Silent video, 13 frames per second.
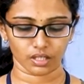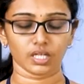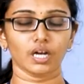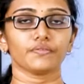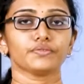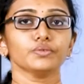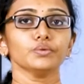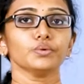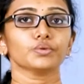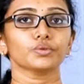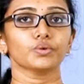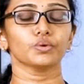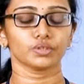You have
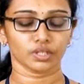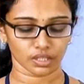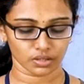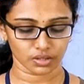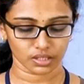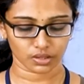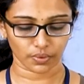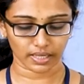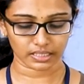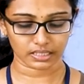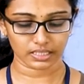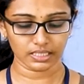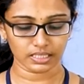to go through these
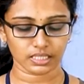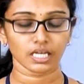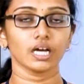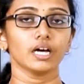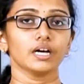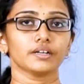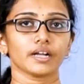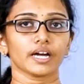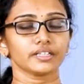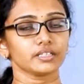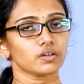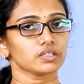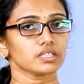questions,
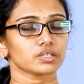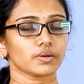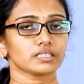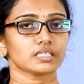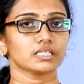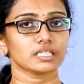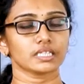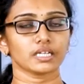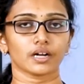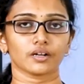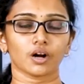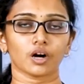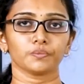write down these questions in
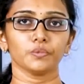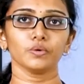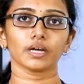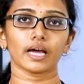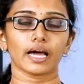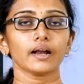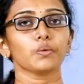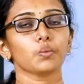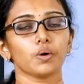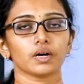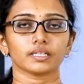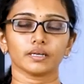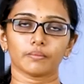your notebook and
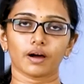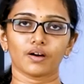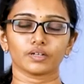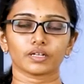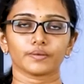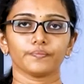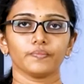work them out.